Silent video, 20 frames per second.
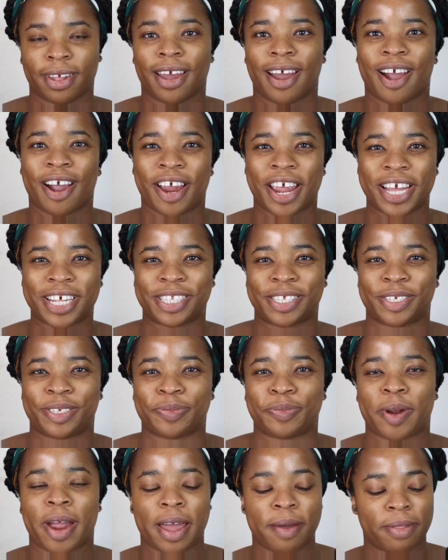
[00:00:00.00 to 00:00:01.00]
Alright, so to
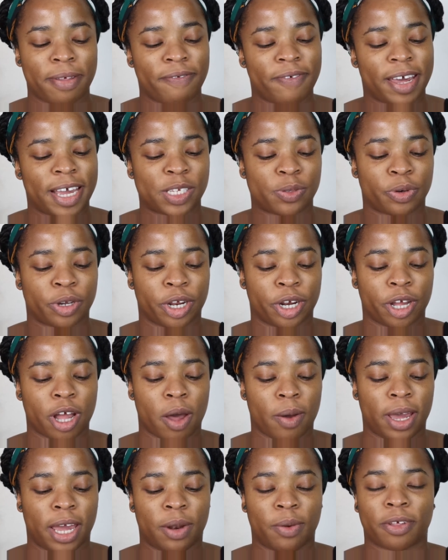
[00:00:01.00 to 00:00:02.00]
prime the face, we're going to go
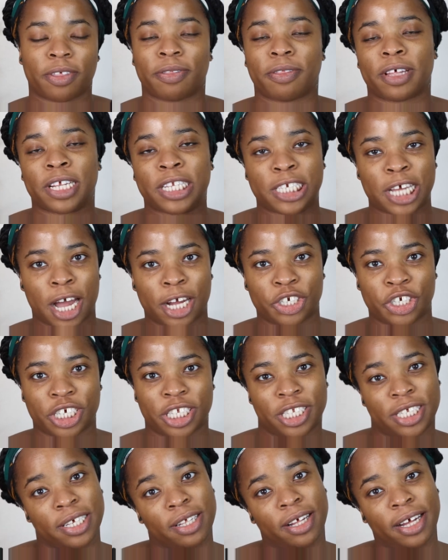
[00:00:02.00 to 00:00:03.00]
in with Tatcha
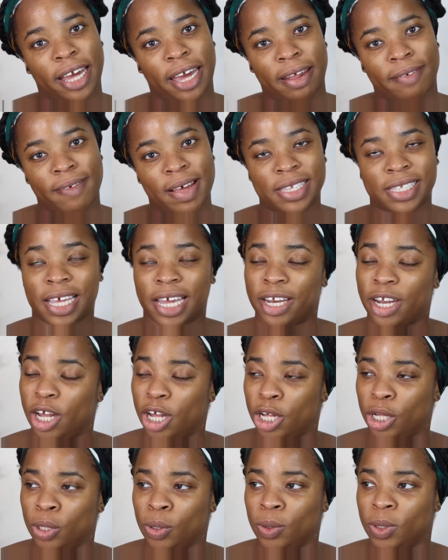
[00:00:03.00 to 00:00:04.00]
Silk Canvas. I
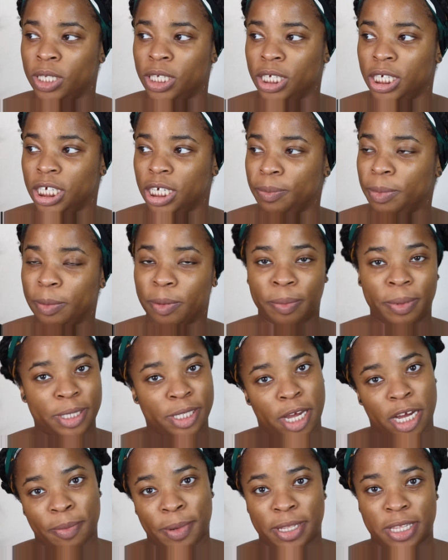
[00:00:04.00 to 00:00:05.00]
know people have been
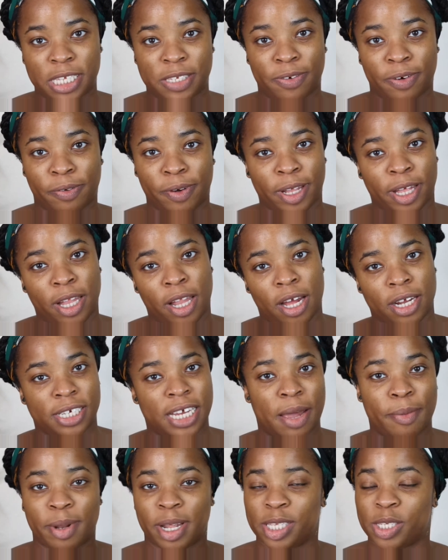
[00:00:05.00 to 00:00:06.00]
talking about this for a really long time
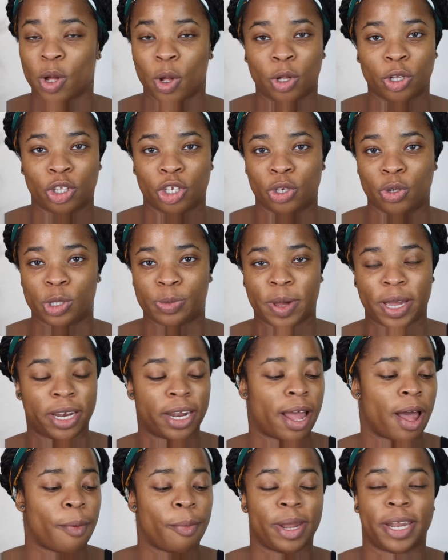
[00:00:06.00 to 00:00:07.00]
and it's old news by
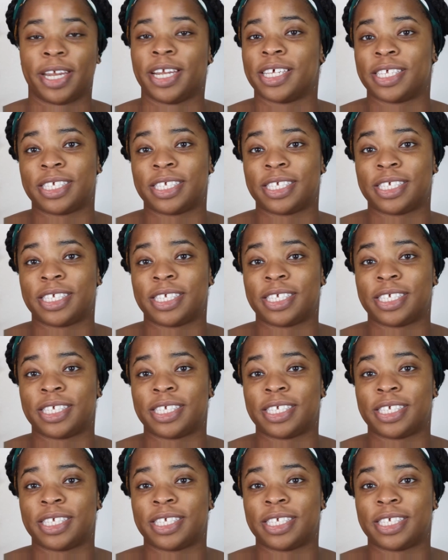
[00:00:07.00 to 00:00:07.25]
now, but it is